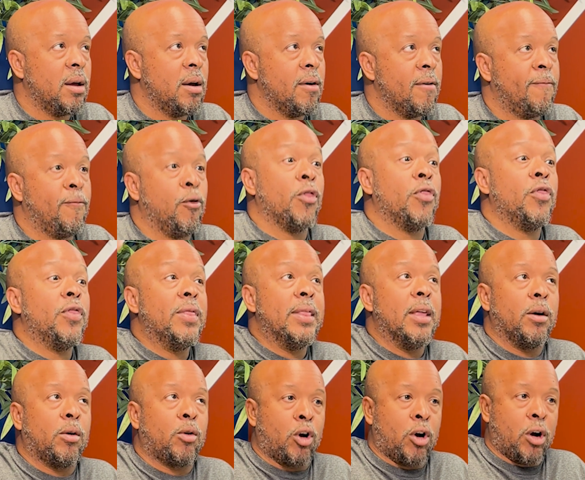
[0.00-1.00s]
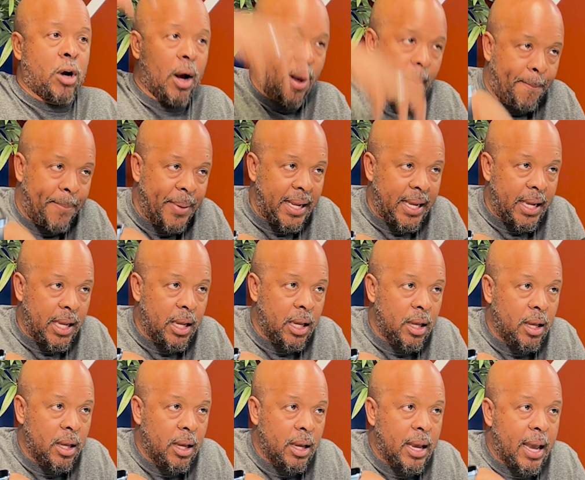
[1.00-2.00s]
for the company
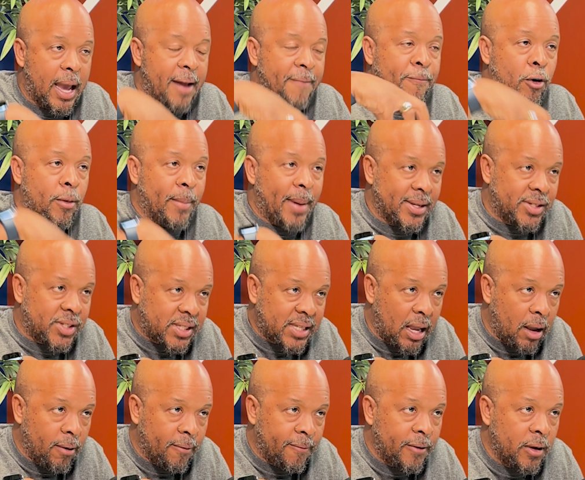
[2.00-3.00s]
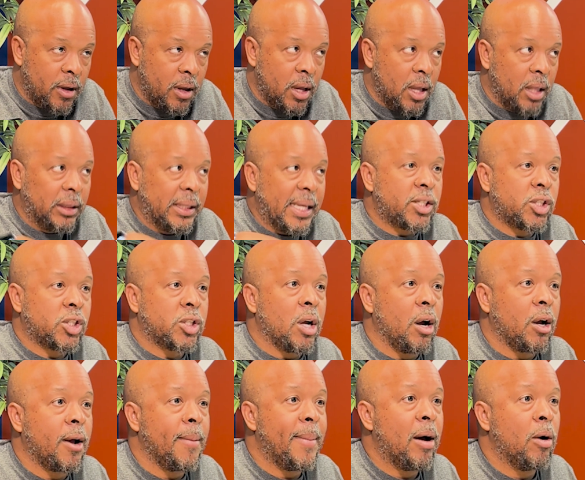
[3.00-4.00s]
and for myself. Let's
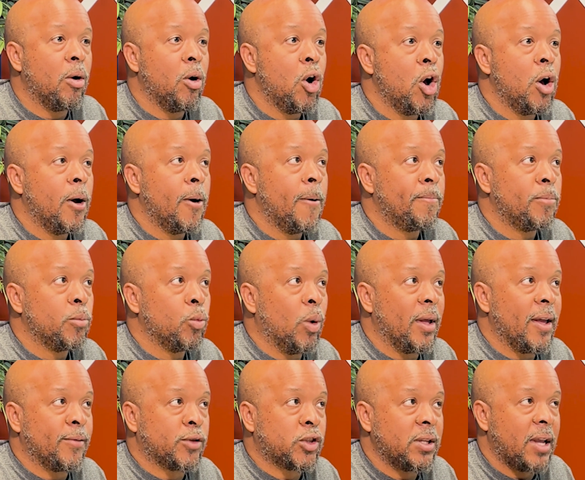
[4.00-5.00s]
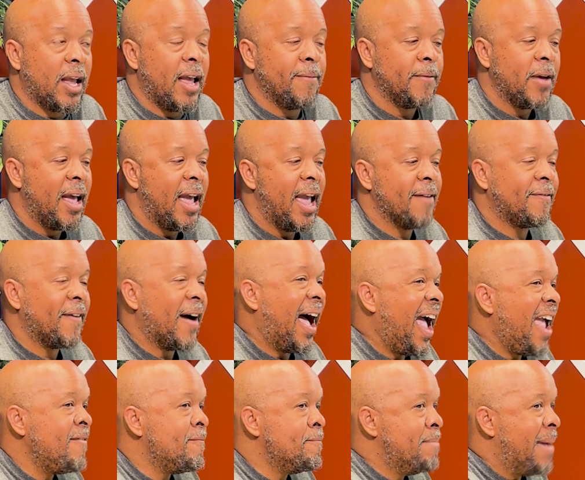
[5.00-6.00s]
talk about, well, if
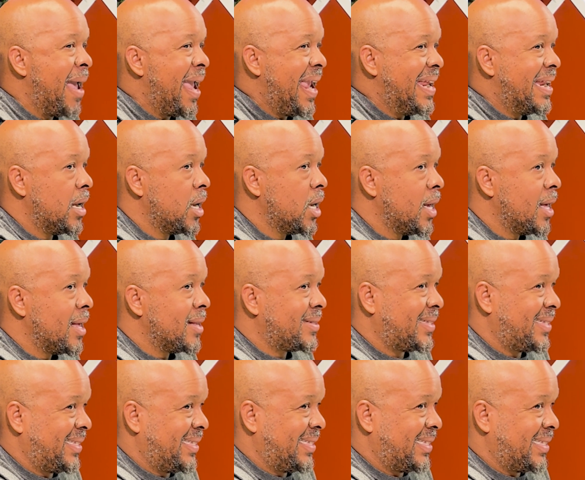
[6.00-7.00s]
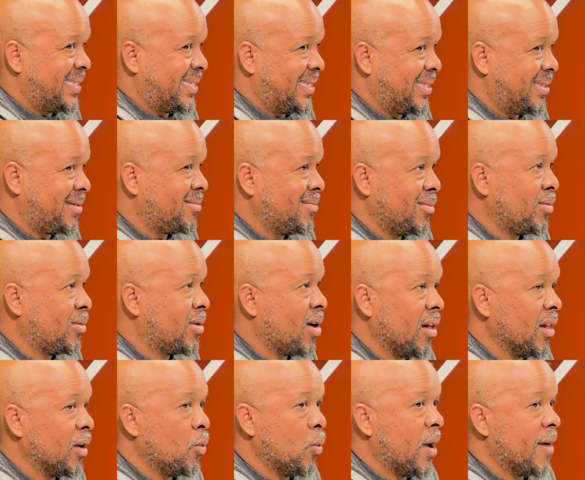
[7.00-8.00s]
I made,
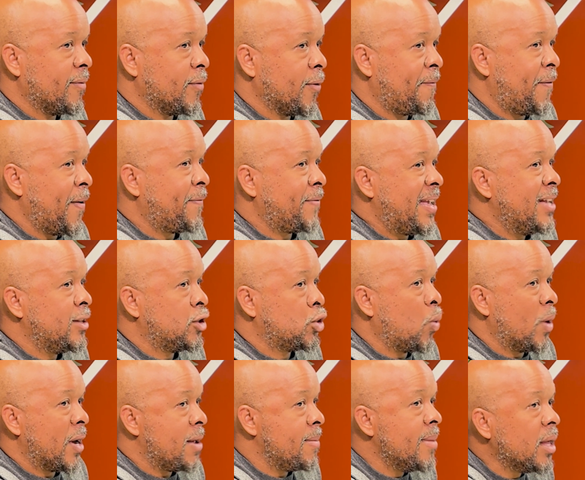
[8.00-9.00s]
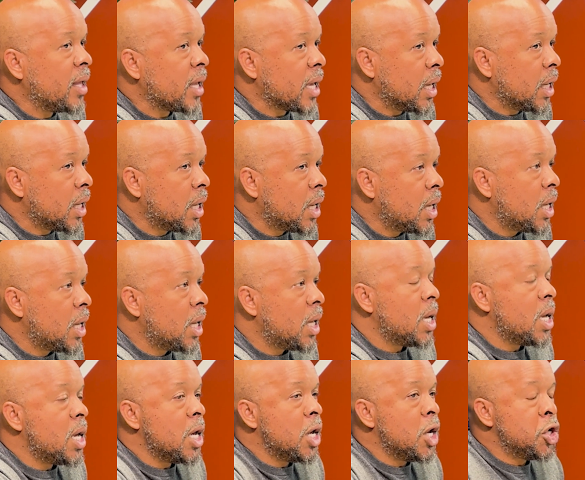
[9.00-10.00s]
call it whatever, 15, 20 million,
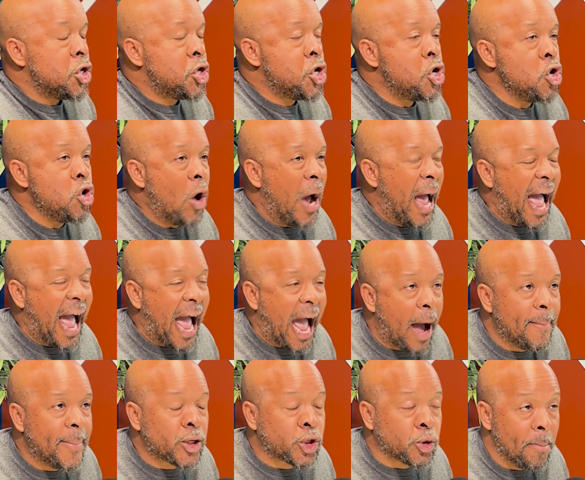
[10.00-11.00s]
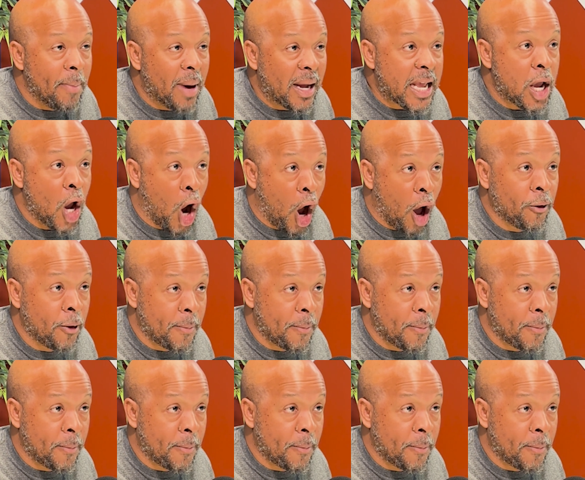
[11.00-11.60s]
do you know how much money other